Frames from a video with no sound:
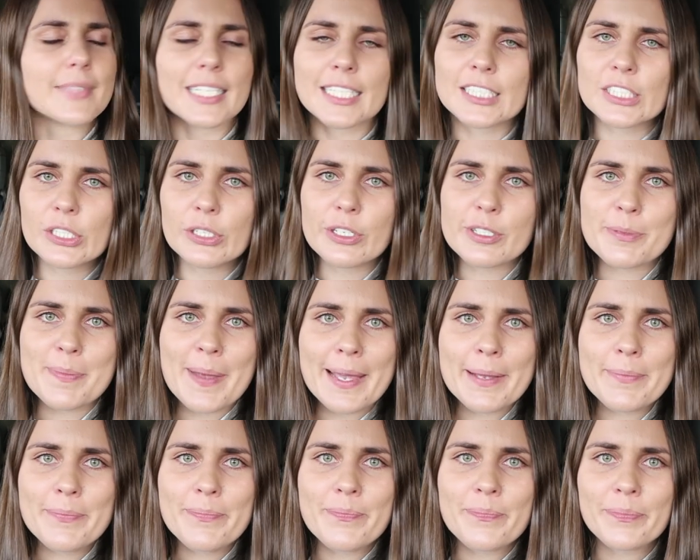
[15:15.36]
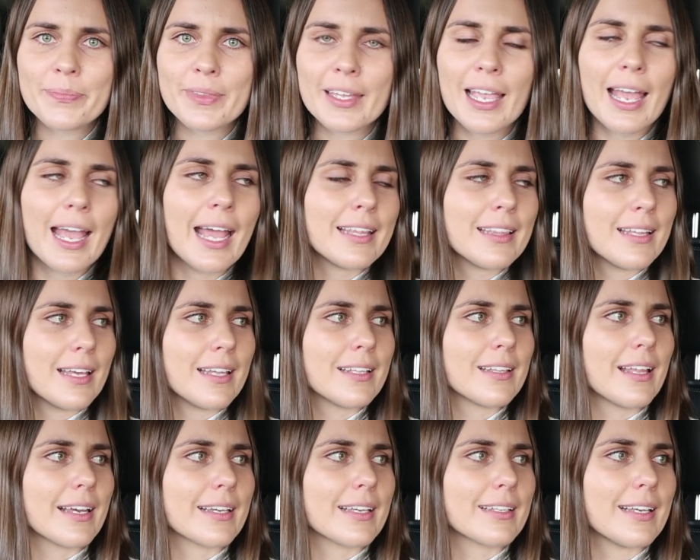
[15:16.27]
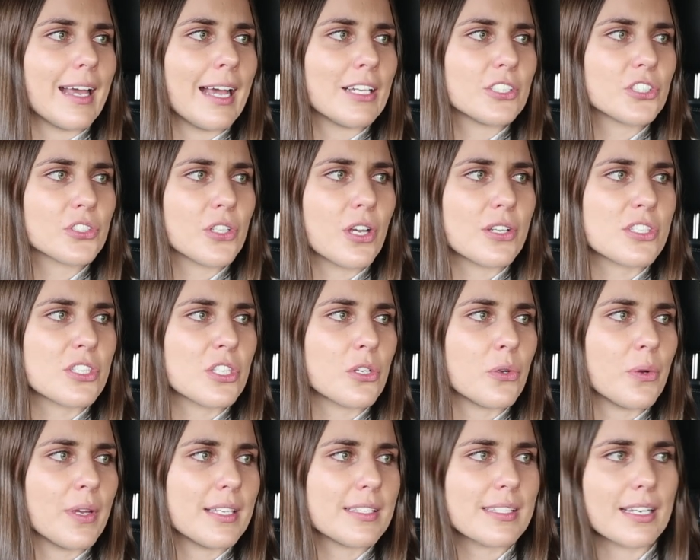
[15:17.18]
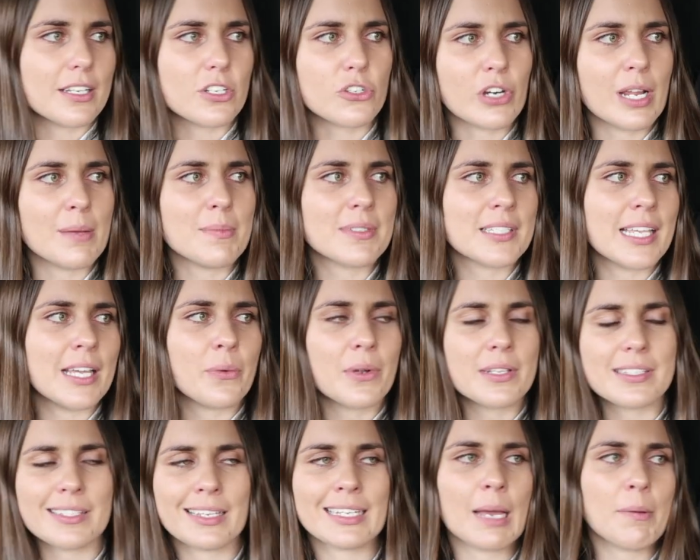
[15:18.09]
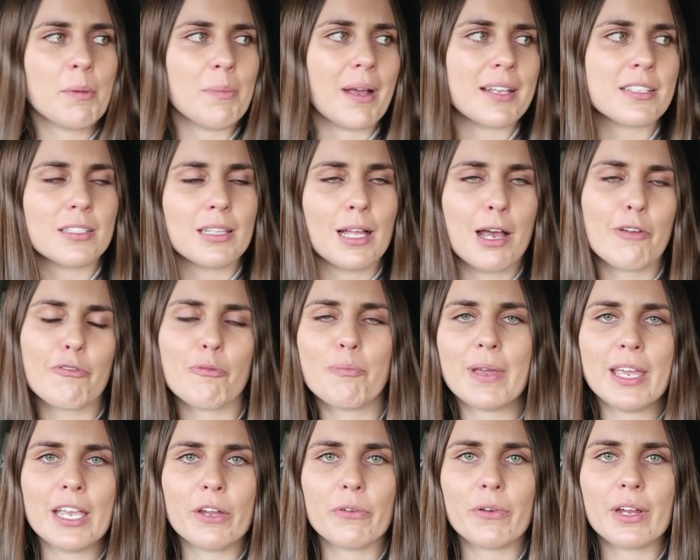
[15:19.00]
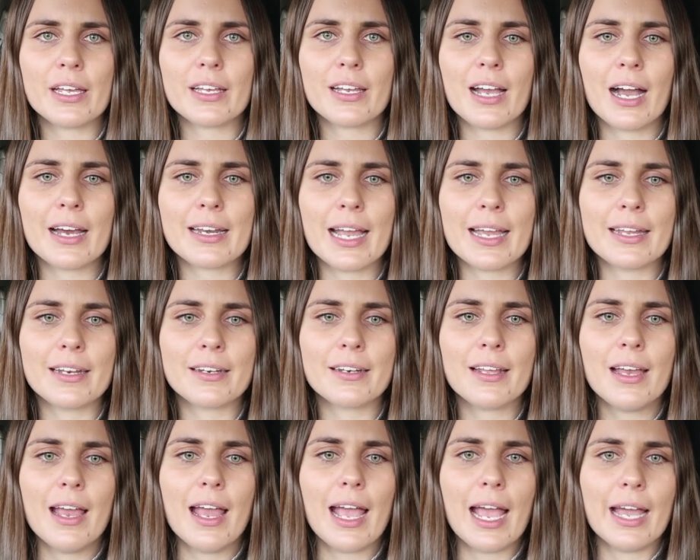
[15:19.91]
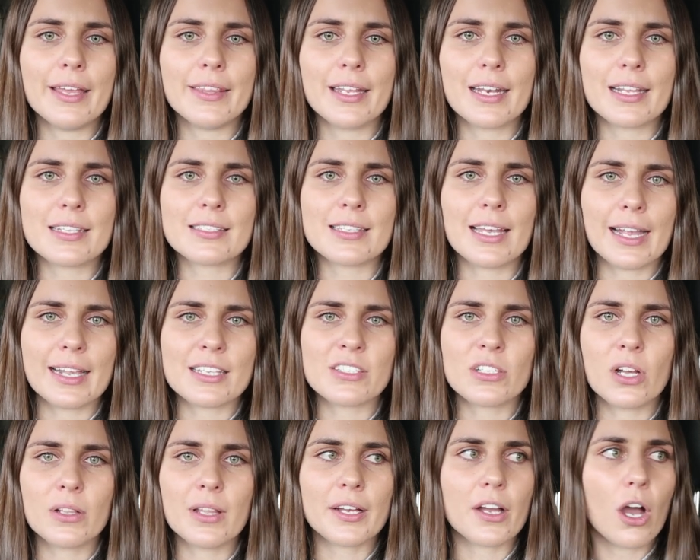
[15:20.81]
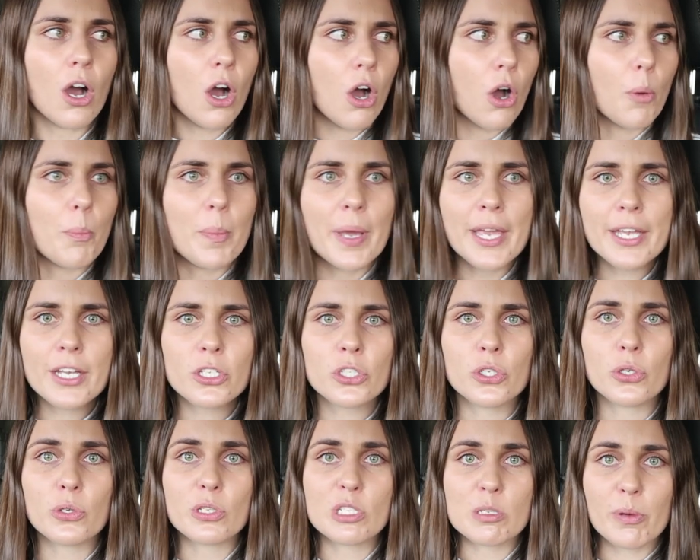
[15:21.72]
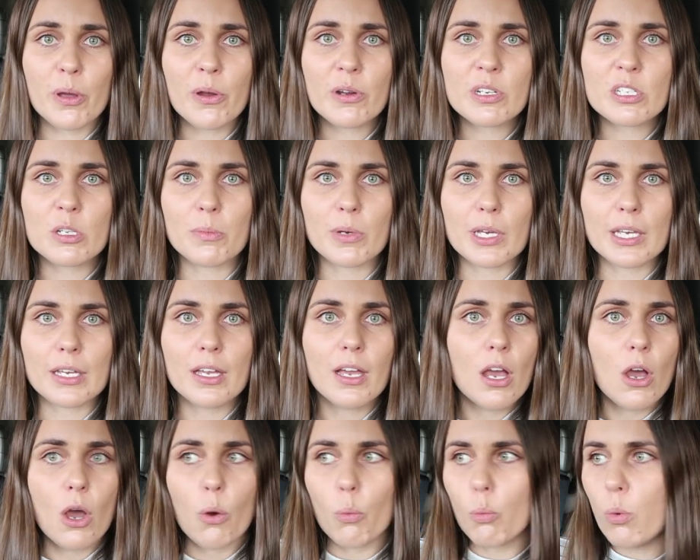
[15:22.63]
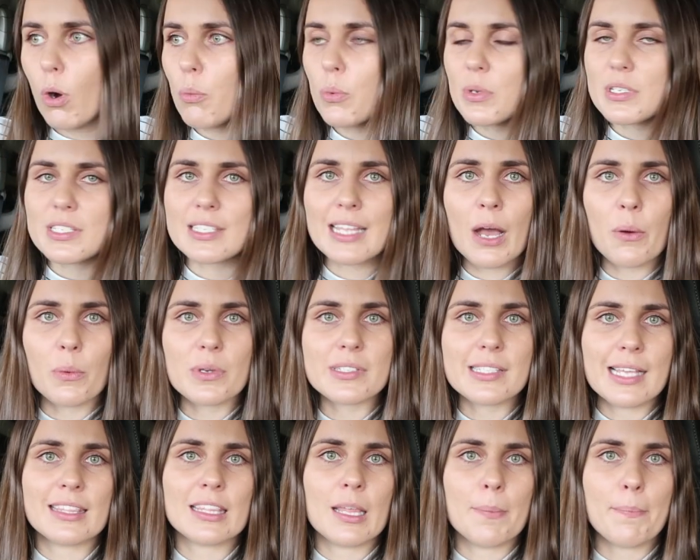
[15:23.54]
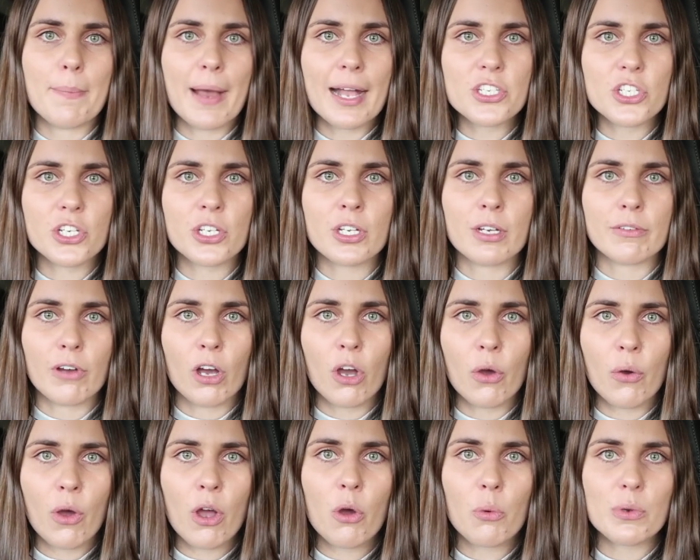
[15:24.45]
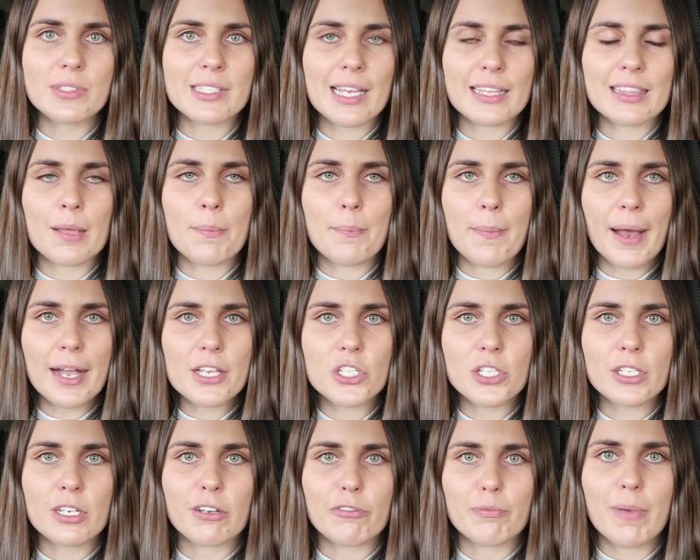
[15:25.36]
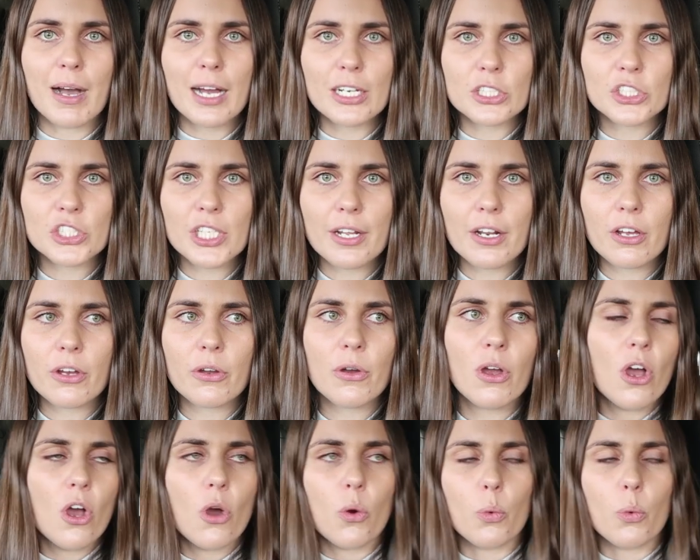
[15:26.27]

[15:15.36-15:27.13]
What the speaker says: Excuse me? And then, like, Ash goes through his, like, dream sequence and coming back to life and being reincarnated. And then it's like, it's not like, oh, Pikachu spoke to me. What was that? Was that the magic of Oh-Oh? Was that the magic of Marshadow?